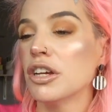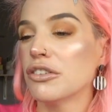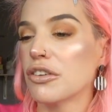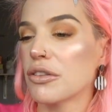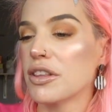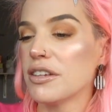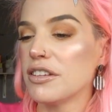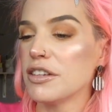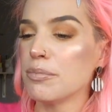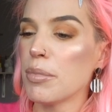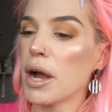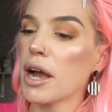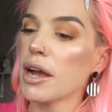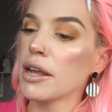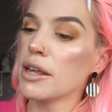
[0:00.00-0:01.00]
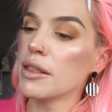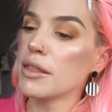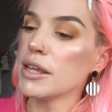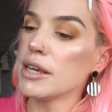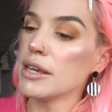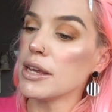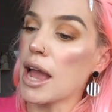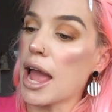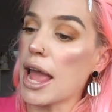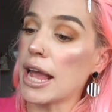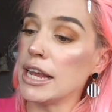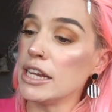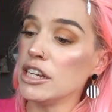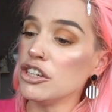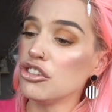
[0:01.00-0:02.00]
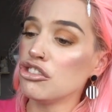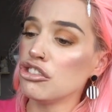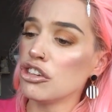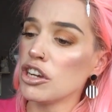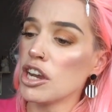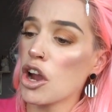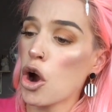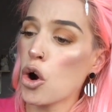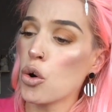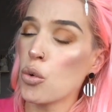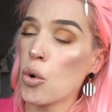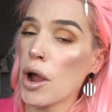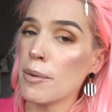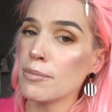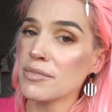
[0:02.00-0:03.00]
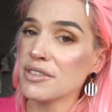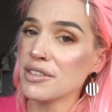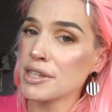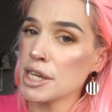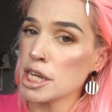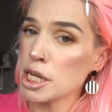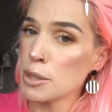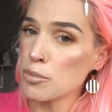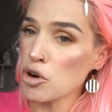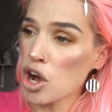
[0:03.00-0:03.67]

So this is by the AGOMC